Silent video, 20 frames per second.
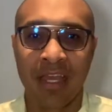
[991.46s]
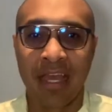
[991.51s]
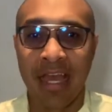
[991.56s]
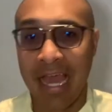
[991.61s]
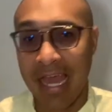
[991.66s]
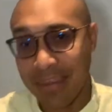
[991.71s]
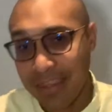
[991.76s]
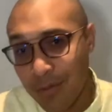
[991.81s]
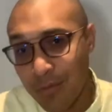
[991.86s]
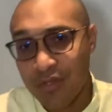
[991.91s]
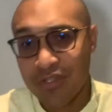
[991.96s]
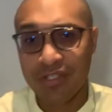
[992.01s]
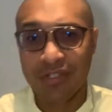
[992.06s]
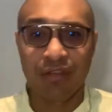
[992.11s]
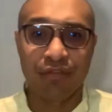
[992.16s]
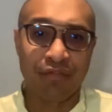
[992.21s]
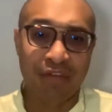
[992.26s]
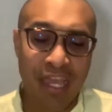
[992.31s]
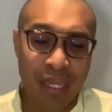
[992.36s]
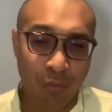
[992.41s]
I think we should
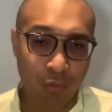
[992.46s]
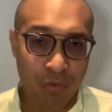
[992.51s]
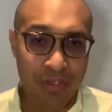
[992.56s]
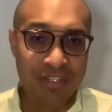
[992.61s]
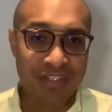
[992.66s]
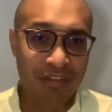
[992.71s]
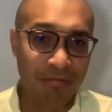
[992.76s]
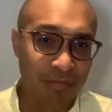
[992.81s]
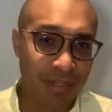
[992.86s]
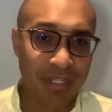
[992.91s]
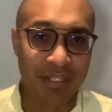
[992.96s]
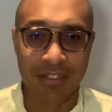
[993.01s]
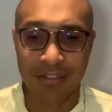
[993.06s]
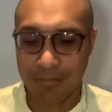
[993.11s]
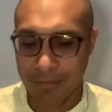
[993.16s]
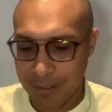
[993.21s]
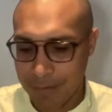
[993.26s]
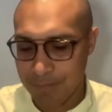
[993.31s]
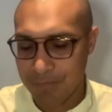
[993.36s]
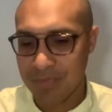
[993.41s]
define wisdom a little
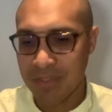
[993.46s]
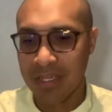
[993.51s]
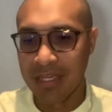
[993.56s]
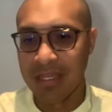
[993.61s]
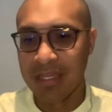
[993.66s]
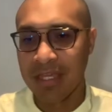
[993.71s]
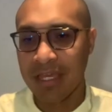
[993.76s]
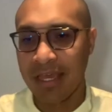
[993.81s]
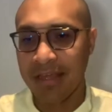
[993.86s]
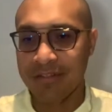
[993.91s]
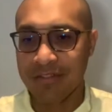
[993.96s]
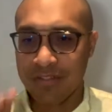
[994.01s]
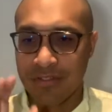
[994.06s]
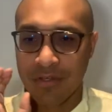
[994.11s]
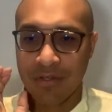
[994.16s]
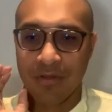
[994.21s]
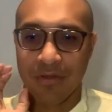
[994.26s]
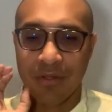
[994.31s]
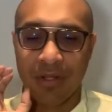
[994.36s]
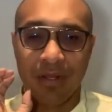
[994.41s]
bit. And
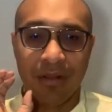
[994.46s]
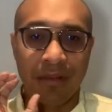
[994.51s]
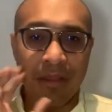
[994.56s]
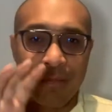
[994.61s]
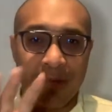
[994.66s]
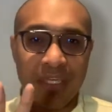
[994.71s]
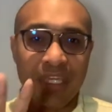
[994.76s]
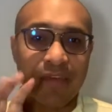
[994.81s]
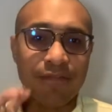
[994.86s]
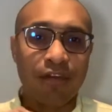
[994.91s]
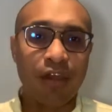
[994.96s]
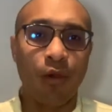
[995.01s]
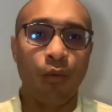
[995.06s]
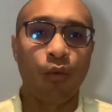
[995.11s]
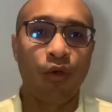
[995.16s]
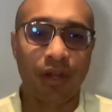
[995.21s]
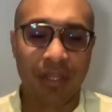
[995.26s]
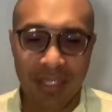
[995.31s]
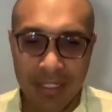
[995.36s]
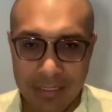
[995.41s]
so let me give you a
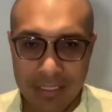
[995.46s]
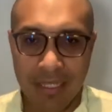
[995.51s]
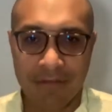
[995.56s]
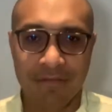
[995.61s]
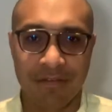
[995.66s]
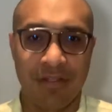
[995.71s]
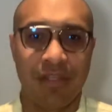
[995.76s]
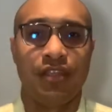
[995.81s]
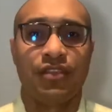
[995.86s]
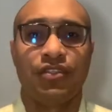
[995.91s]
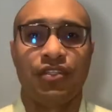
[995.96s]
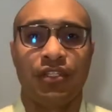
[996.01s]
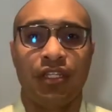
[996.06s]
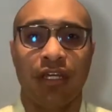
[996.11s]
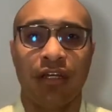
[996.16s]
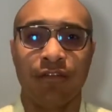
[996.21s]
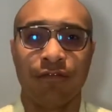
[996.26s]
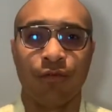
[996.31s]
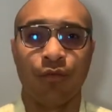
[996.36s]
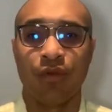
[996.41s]
working definition
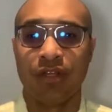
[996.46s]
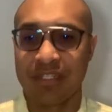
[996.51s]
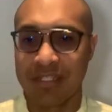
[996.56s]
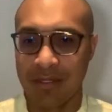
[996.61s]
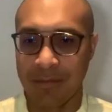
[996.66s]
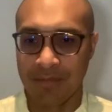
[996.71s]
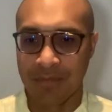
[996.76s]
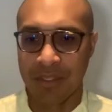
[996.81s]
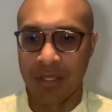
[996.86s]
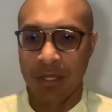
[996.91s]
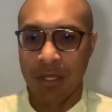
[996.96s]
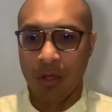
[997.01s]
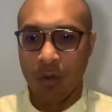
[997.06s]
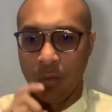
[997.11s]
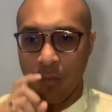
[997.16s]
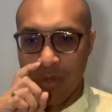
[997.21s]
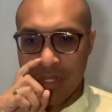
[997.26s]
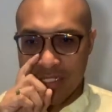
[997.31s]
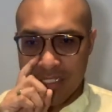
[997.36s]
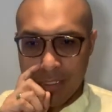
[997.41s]
of wisdom.
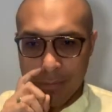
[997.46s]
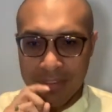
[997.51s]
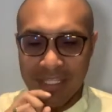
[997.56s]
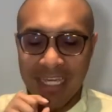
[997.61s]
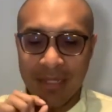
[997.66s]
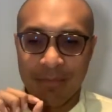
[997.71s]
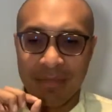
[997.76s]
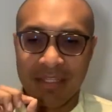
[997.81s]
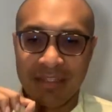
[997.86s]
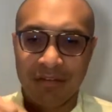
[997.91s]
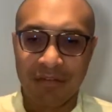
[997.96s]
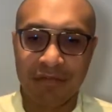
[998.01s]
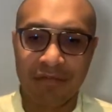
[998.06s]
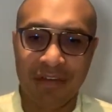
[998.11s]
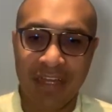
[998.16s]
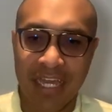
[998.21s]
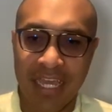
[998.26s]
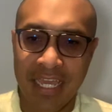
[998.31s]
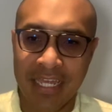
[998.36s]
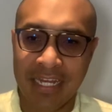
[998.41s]
Wisdom can be
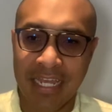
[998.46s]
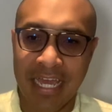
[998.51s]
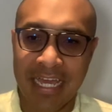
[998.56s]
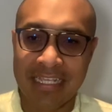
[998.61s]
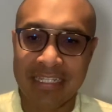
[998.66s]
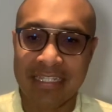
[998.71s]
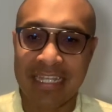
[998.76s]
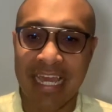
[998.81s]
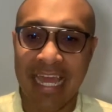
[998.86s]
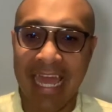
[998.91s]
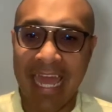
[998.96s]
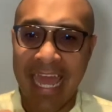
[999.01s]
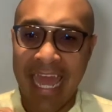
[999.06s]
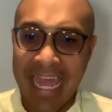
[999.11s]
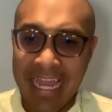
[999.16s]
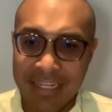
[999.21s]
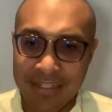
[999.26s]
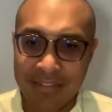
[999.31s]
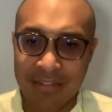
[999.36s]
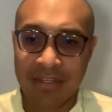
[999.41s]
defined as
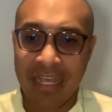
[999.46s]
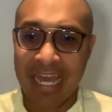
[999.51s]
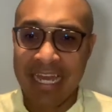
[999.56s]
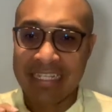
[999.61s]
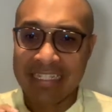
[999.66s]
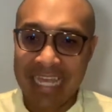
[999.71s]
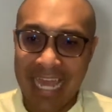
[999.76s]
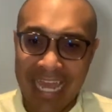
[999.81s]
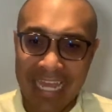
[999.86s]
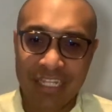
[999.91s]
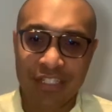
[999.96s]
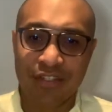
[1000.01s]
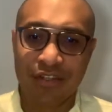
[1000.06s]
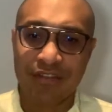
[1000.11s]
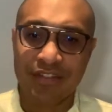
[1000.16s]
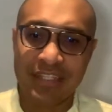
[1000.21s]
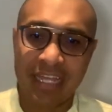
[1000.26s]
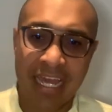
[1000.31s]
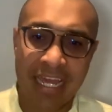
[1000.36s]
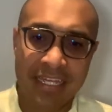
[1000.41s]

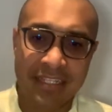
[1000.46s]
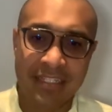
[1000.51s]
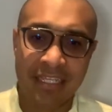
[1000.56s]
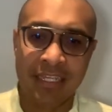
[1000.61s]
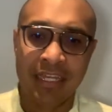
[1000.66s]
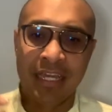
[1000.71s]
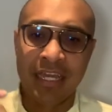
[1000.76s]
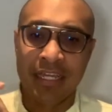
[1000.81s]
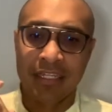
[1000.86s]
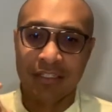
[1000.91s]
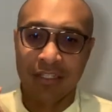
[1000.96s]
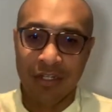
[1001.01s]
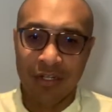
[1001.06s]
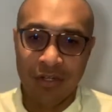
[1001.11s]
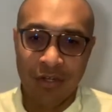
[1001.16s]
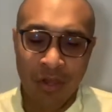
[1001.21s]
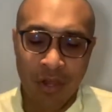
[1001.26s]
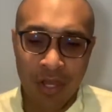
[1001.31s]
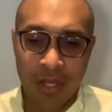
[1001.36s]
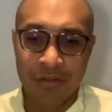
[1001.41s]
exercising the
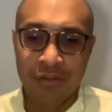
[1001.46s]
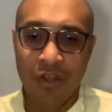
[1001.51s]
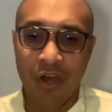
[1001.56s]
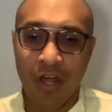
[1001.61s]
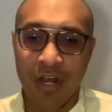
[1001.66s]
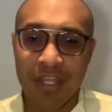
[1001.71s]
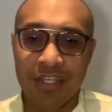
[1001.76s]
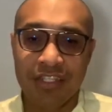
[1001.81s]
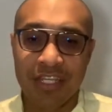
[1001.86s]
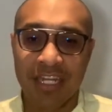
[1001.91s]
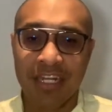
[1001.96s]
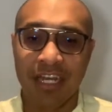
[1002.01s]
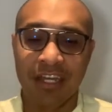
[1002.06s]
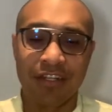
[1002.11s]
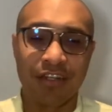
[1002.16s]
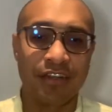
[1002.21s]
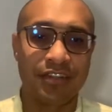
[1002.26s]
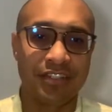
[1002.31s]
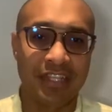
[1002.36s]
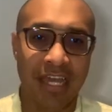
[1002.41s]
knowledge and
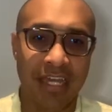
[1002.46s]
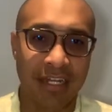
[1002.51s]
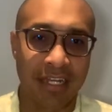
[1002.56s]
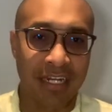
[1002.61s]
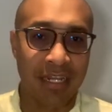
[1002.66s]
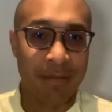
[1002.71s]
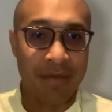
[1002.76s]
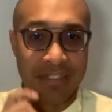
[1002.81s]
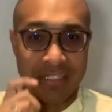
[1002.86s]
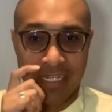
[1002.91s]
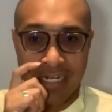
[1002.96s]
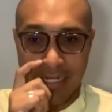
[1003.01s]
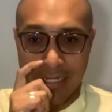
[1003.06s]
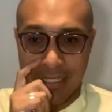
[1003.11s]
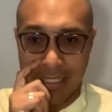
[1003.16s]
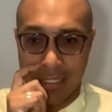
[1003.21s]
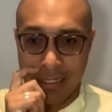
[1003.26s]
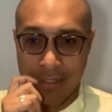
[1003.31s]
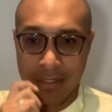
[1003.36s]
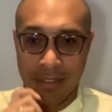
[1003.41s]
understanding. Let me say that
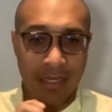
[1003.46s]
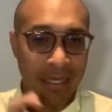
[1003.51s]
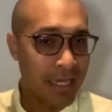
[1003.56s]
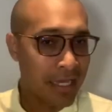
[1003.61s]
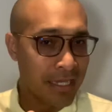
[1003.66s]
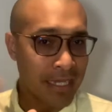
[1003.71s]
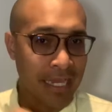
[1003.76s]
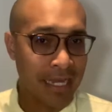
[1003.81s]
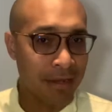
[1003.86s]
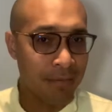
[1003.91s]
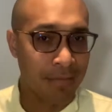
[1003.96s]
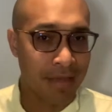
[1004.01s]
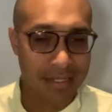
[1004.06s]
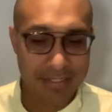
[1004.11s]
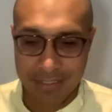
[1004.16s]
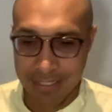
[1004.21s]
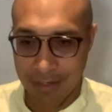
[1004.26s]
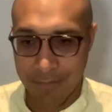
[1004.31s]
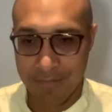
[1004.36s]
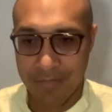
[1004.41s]
again. I kind of
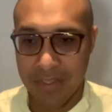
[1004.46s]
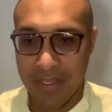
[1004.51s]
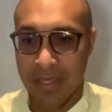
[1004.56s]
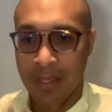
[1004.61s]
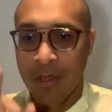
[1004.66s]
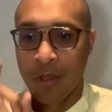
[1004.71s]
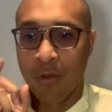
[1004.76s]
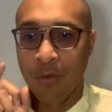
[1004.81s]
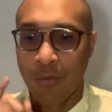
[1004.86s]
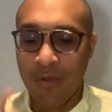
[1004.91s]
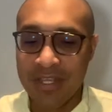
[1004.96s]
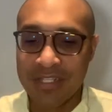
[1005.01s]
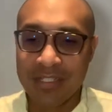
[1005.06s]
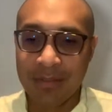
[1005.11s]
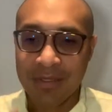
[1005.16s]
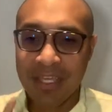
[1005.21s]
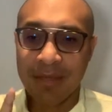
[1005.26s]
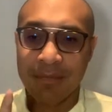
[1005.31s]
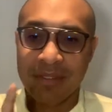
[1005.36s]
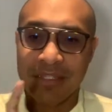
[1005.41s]
messed up. Wisdom
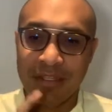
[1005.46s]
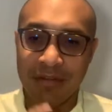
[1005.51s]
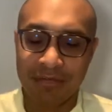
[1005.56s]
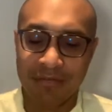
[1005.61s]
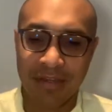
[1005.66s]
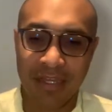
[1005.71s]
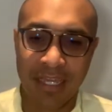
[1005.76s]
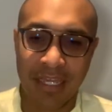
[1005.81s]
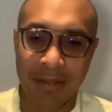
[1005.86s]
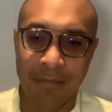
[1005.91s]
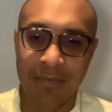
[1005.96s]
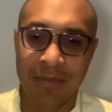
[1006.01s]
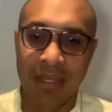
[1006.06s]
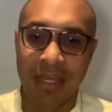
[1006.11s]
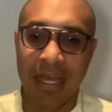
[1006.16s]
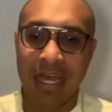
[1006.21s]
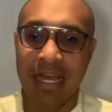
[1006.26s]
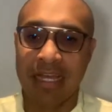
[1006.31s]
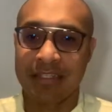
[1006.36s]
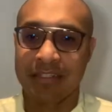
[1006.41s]
can be defined
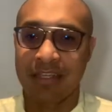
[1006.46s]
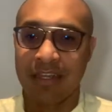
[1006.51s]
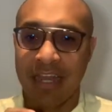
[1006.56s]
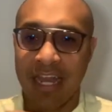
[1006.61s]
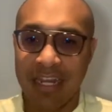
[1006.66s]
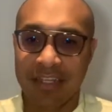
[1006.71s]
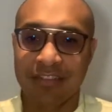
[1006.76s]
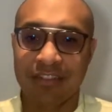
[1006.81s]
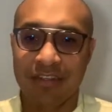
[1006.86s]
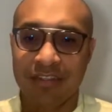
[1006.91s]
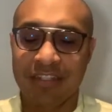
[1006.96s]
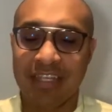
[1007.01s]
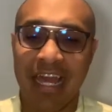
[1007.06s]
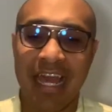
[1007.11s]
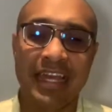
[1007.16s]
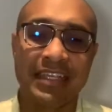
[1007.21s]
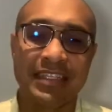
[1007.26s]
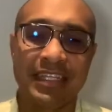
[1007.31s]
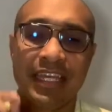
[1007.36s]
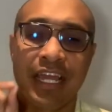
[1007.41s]
as the
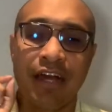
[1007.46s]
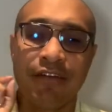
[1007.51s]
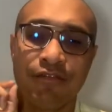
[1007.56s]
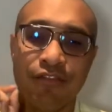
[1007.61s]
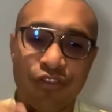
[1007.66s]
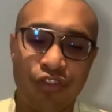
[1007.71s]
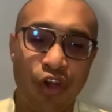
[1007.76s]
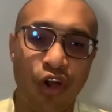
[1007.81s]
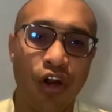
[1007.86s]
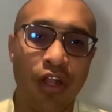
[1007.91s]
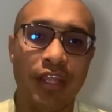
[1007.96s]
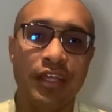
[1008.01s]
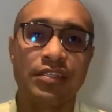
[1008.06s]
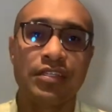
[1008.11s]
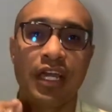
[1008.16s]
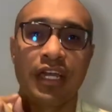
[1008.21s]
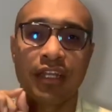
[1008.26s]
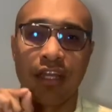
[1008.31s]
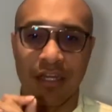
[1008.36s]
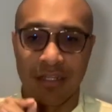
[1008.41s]
exercising of knowledge
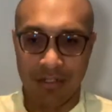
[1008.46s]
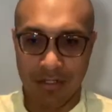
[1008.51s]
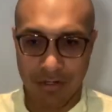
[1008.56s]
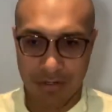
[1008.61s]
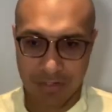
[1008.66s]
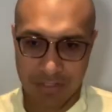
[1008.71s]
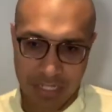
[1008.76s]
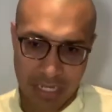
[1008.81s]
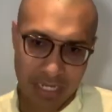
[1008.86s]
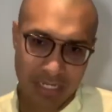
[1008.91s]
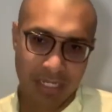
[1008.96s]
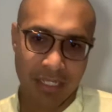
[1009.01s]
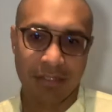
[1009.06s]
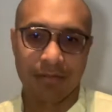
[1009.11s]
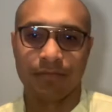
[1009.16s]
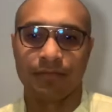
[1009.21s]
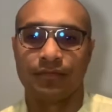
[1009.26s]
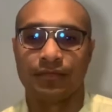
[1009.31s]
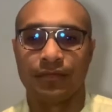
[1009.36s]
and understanding.